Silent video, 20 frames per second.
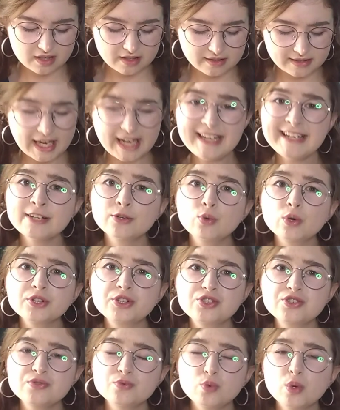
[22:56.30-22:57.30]
telling
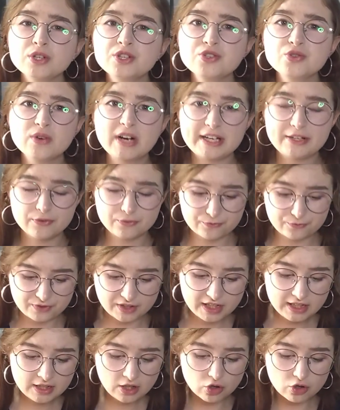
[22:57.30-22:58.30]
what you kind of
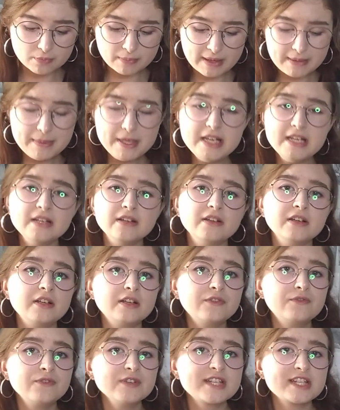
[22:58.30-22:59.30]
feel, or maybe
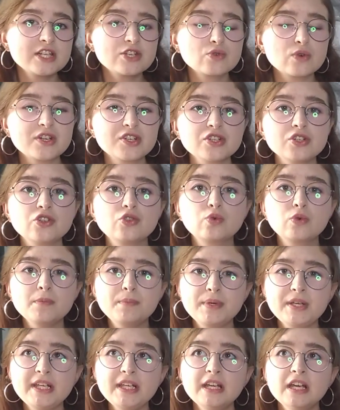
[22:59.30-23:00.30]
in this situation it would
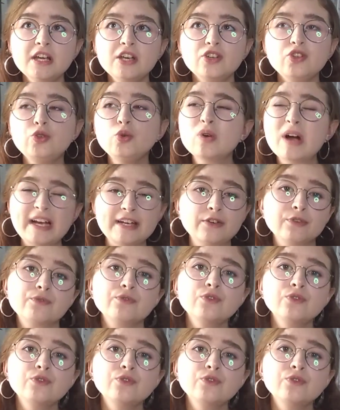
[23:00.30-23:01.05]
be you kind of